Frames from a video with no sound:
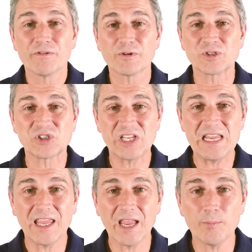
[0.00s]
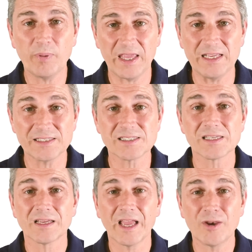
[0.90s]
for seeking
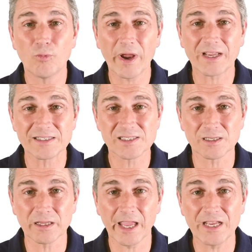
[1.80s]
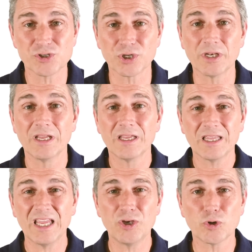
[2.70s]
peace and reconciliation
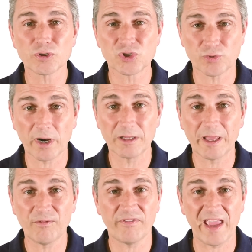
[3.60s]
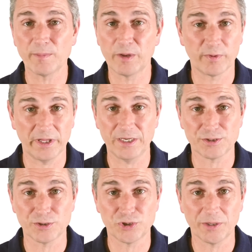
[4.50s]
in your struggling family
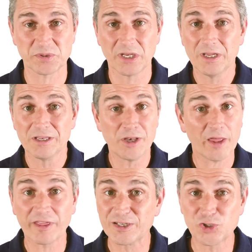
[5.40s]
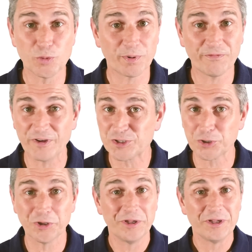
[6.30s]
relationships. Nothing
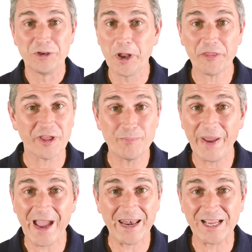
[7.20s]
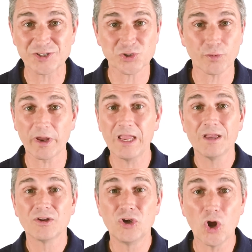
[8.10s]
superficial, nothing pat answery,
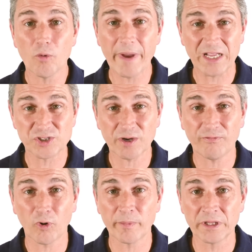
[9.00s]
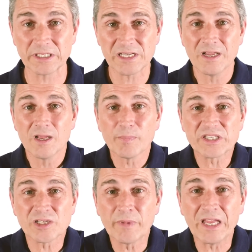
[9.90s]
no magic formulas,
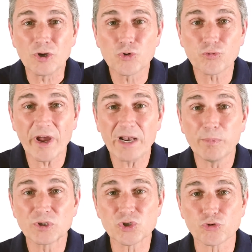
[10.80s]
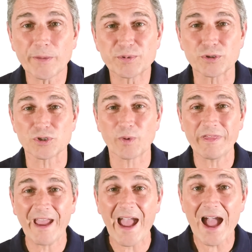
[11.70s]
but some incredible scriptures
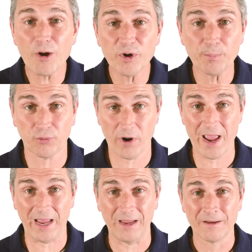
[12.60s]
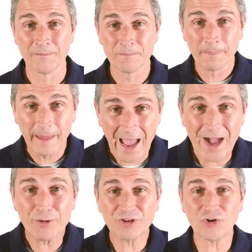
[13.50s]
with how to pray,
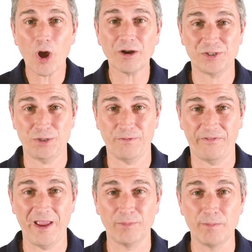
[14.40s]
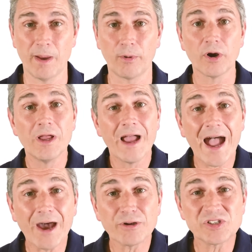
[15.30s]
how to talk to your family member,
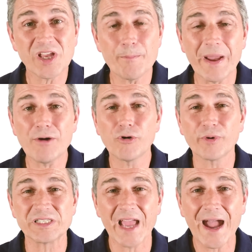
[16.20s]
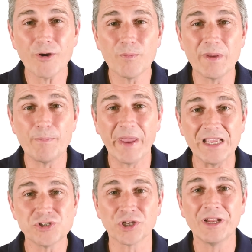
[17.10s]
how to set boundaries, how to be
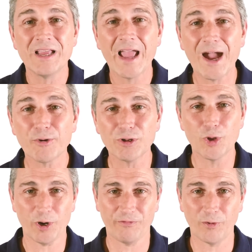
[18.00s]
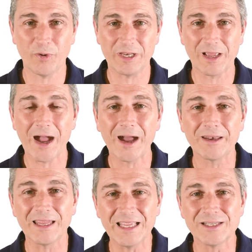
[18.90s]
patient, how to look for what
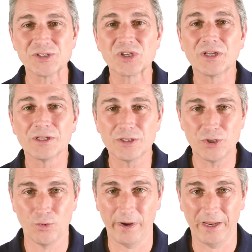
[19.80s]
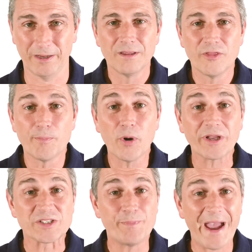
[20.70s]
God is doing. The
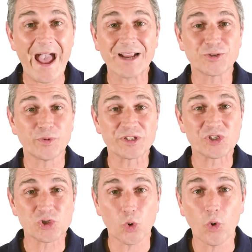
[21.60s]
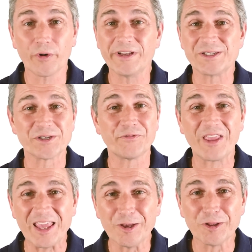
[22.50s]
book is packed with stories of
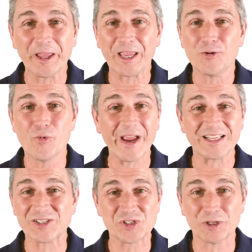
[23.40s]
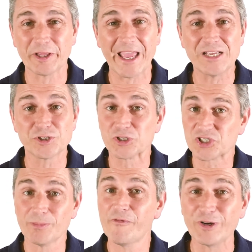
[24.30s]
healing and reconciliation,
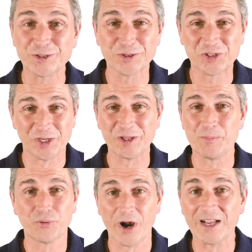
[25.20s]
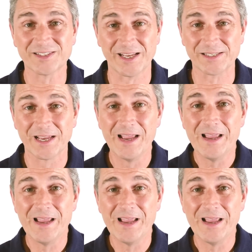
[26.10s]
some of which are still in process.